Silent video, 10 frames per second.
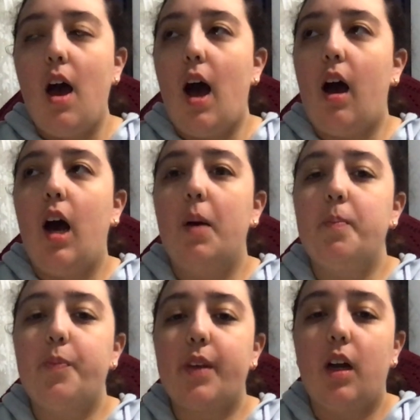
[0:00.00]

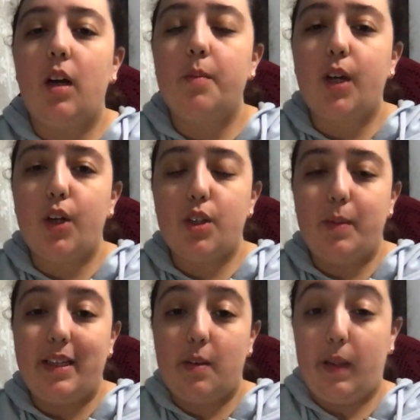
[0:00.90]
I'm going to be
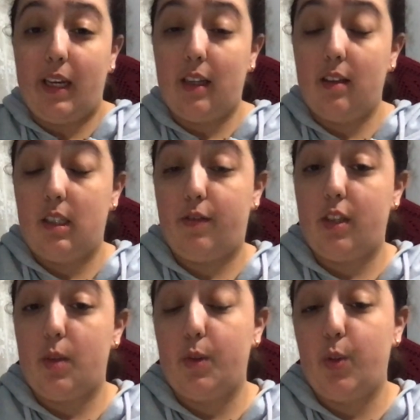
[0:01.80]
explaining the
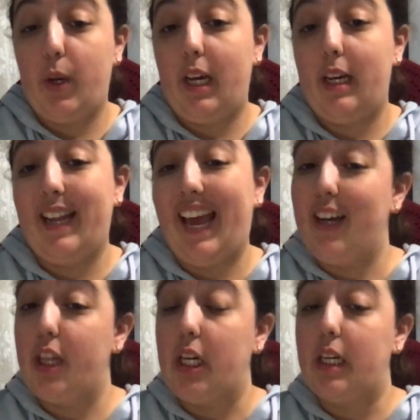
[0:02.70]
difference between
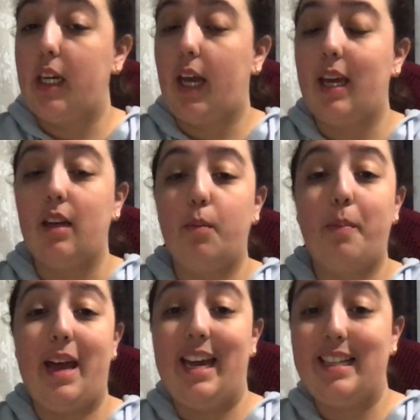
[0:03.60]
outlining and
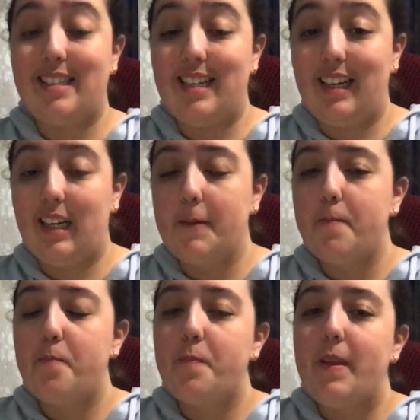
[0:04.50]
pantsing
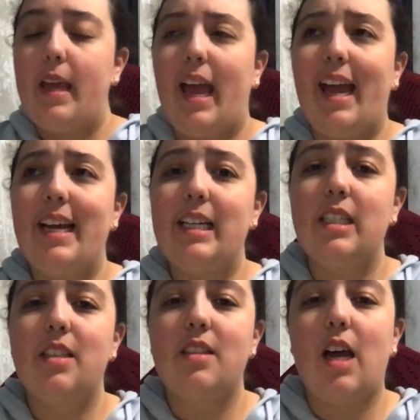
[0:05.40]

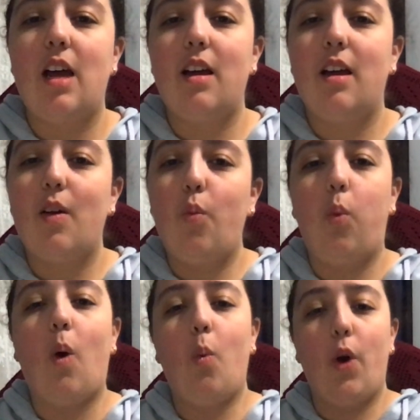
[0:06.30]
and
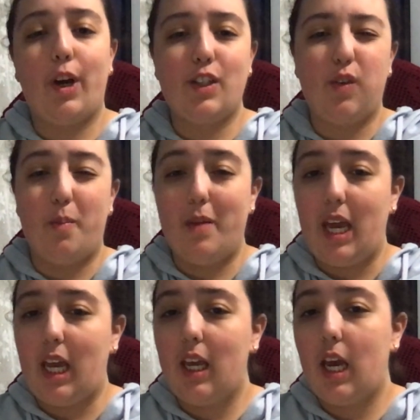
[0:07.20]
what works for
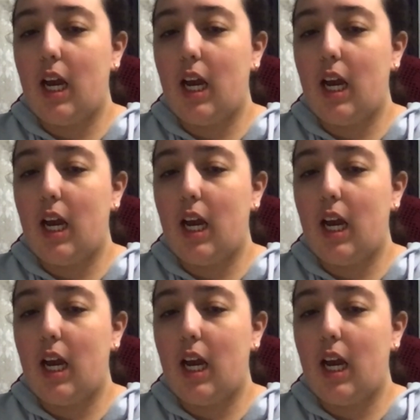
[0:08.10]
me.